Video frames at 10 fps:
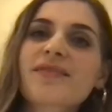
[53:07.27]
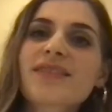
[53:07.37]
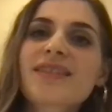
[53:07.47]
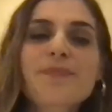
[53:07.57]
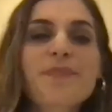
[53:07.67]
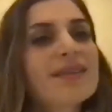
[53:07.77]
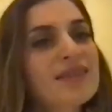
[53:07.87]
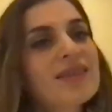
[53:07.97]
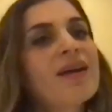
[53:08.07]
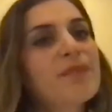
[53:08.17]
spend
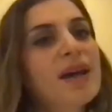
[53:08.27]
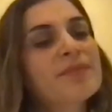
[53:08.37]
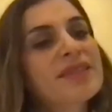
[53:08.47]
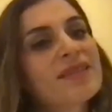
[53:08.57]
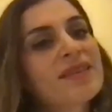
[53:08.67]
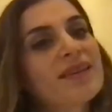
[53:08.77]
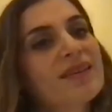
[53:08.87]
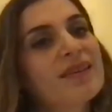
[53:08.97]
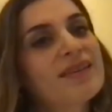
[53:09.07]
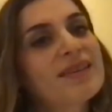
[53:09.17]

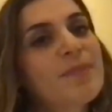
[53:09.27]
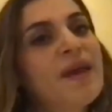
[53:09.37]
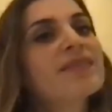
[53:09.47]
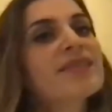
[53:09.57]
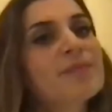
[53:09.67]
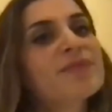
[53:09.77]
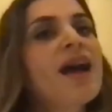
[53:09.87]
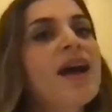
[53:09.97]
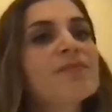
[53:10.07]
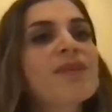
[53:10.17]
some
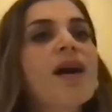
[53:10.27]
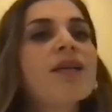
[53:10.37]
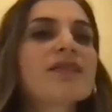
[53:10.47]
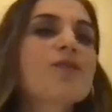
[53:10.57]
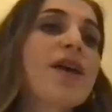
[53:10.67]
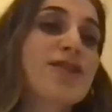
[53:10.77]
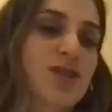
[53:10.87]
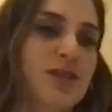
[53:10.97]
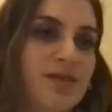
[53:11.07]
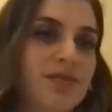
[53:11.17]
time on the
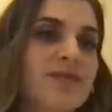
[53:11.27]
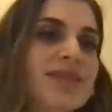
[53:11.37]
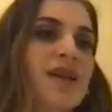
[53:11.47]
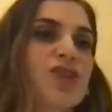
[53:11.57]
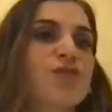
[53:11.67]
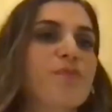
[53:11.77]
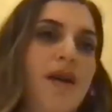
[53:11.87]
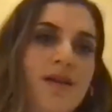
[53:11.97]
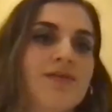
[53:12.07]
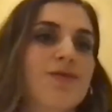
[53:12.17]
discussion
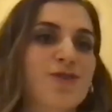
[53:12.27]
parts also.